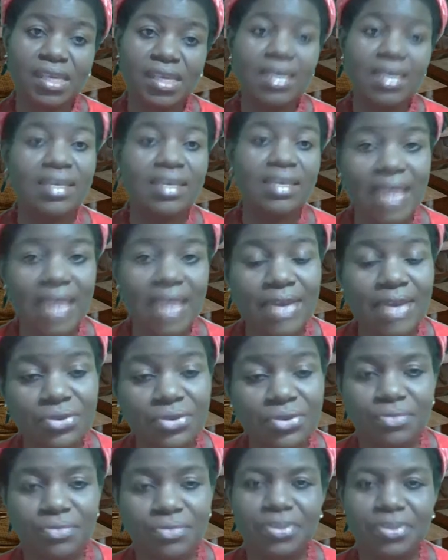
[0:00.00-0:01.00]
I know you've
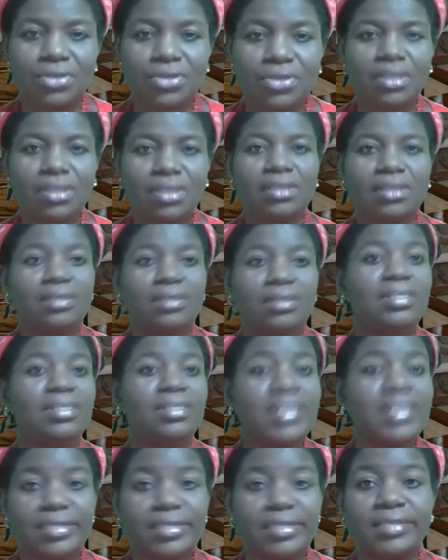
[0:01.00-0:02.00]
been talking.
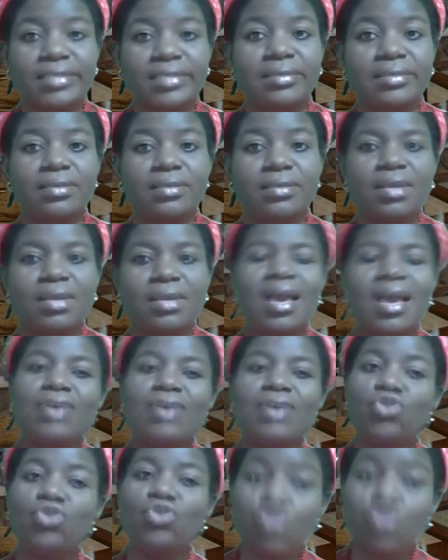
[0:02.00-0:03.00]
Yes.
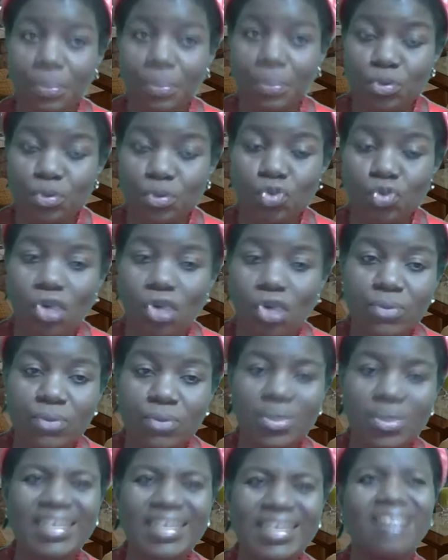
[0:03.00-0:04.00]
You people should come
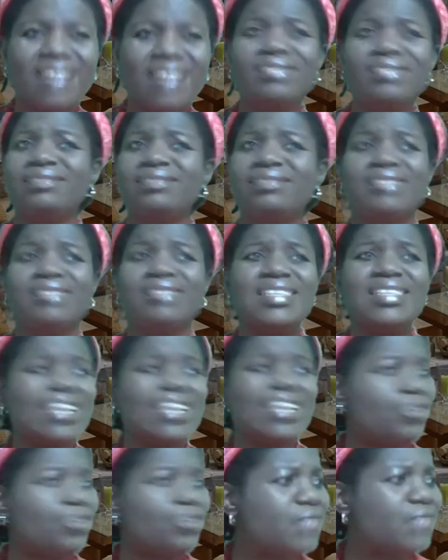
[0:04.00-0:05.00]
together. Instead
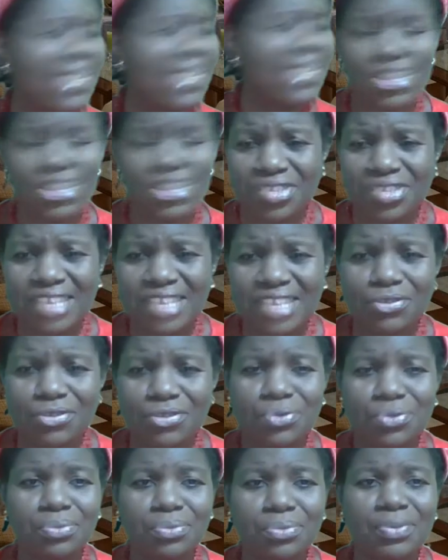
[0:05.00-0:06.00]
of taking yourself
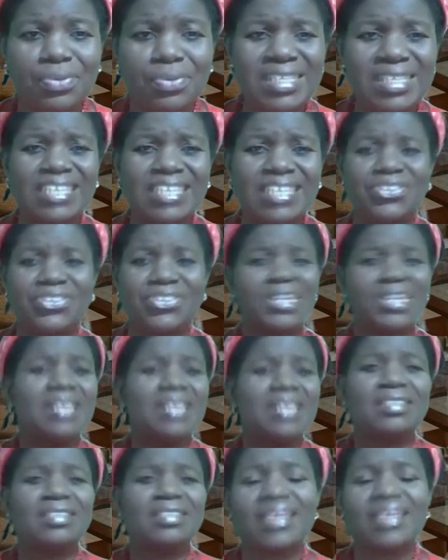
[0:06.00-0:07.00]
to police station,
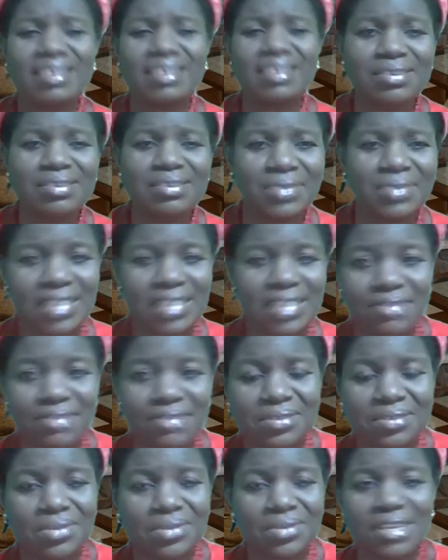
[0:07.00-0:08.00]

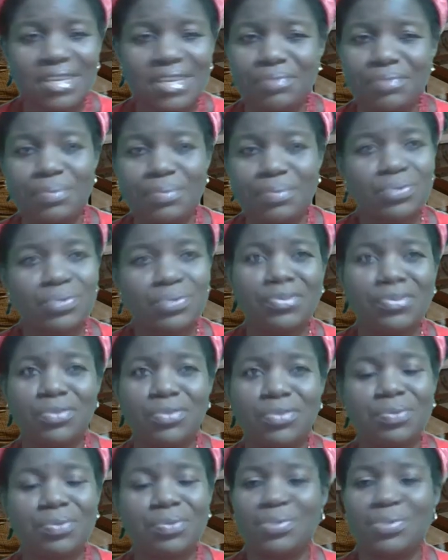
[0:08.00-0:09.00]
taking people to a
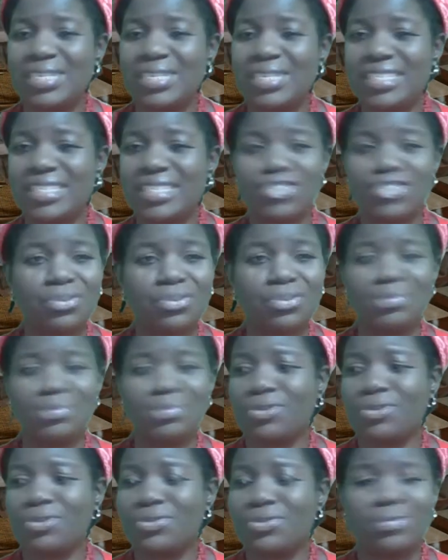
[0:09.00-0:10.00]
police station
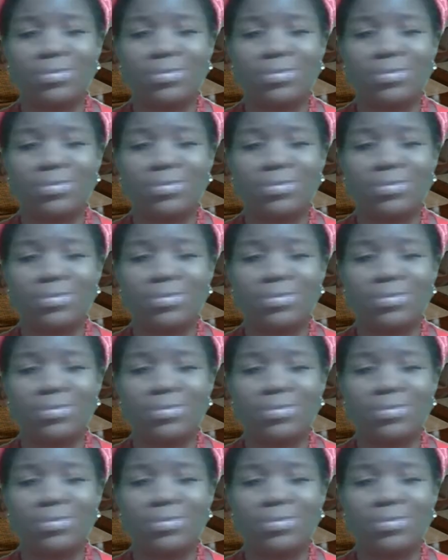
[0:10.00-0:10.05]
because of